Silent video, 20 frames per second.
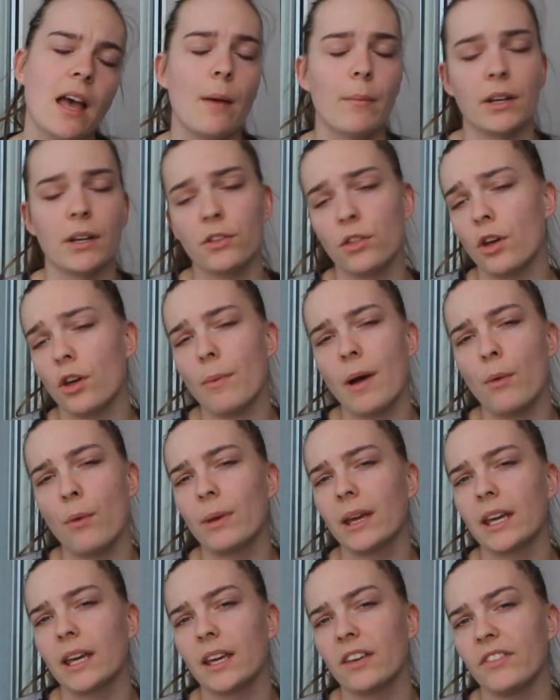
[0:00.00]
But I thought about
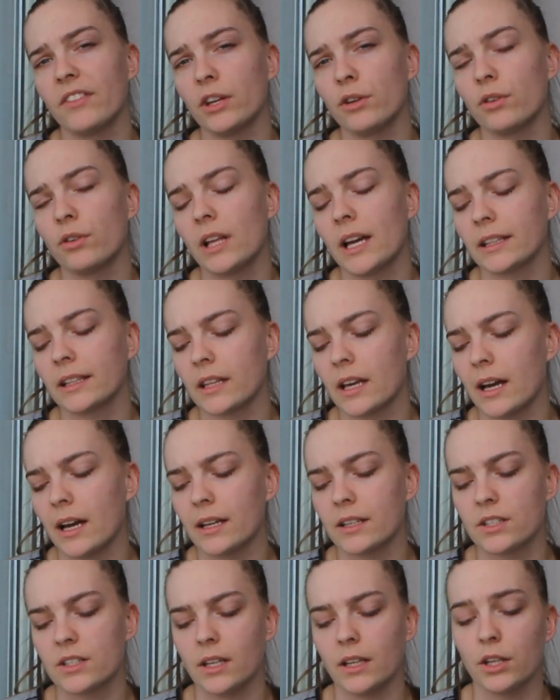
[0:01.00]
making a video like
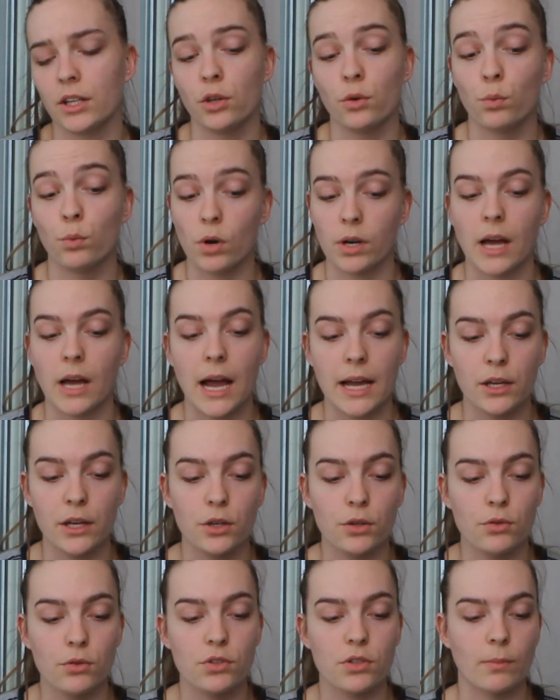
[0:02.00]
that, telling you what I
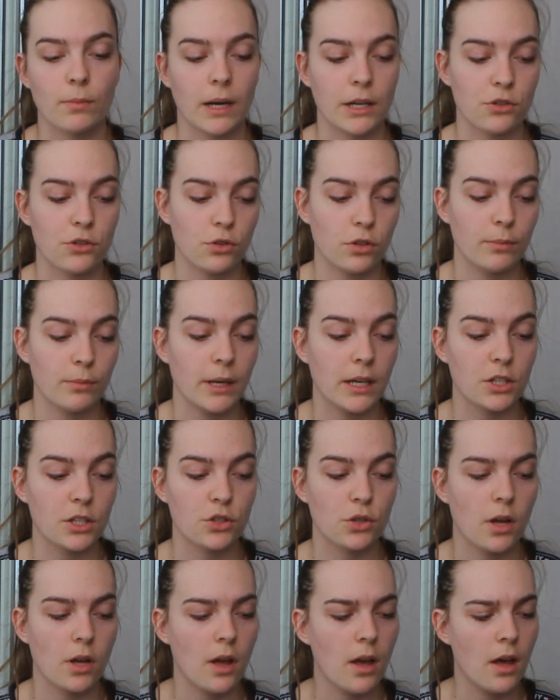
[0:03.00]
use in my soil
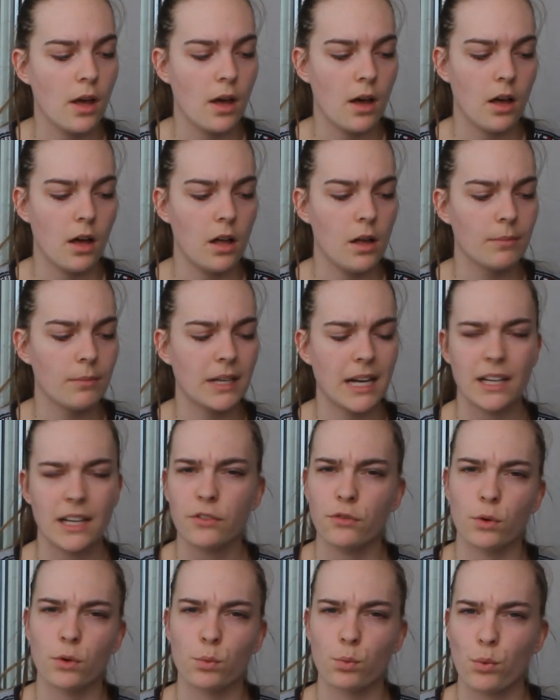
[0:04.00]
mix, kind
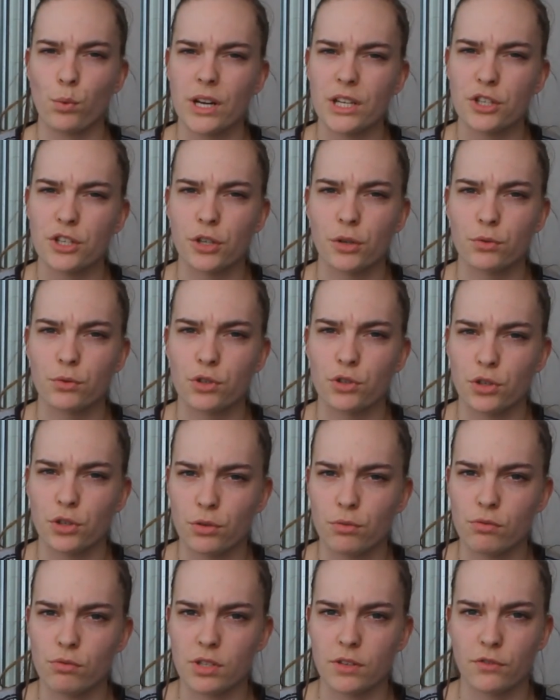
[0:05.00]
of what ratio to
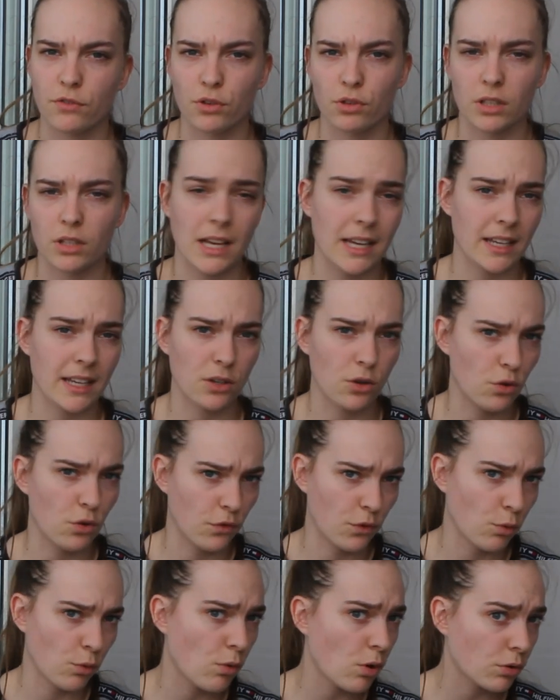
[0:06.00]
use if you're like an
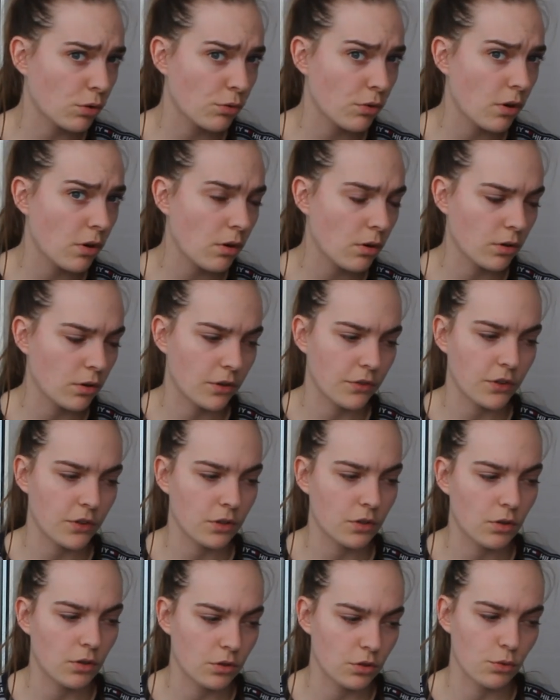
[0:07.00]
overwaterer or if you're
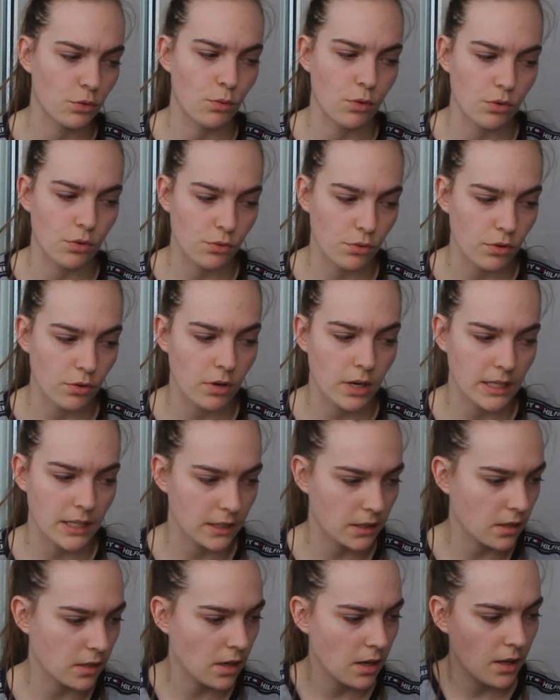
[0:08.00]
an underwaterer,
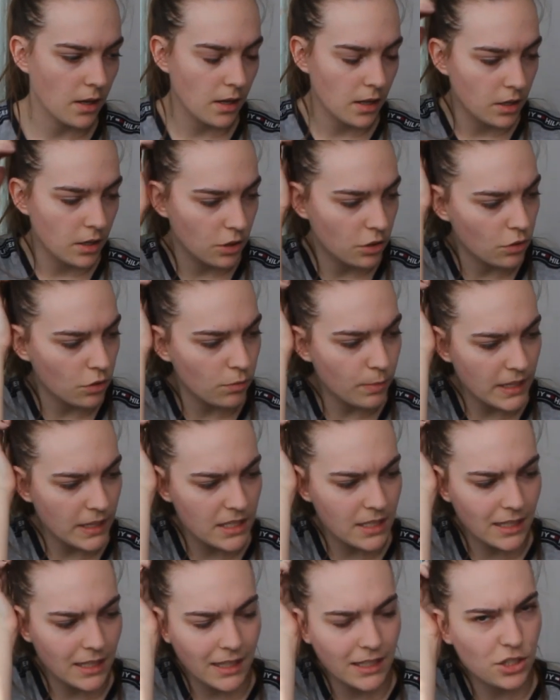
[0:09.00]
and you know,
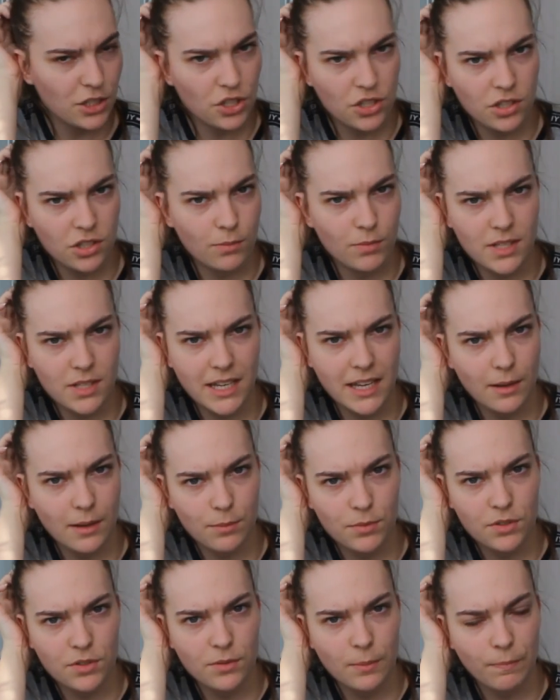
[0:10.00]
basically just some
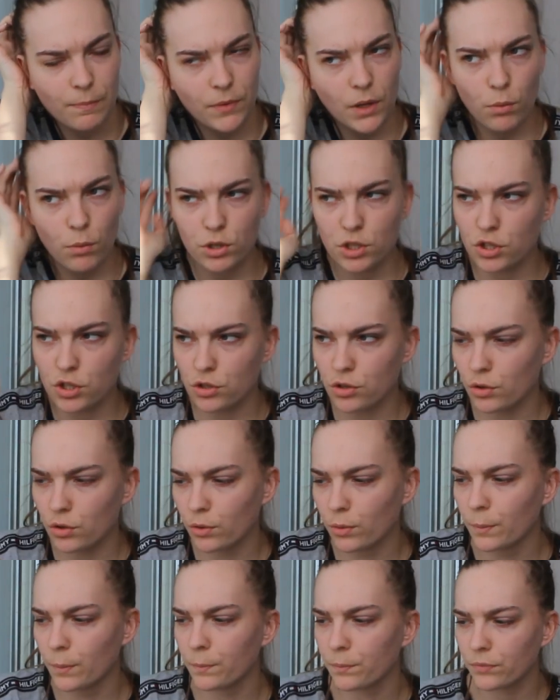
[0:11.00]
tips on what to
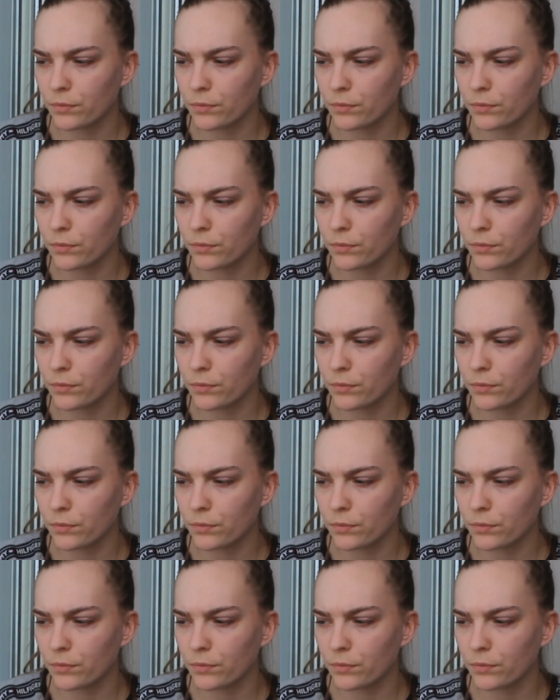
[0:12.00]
do.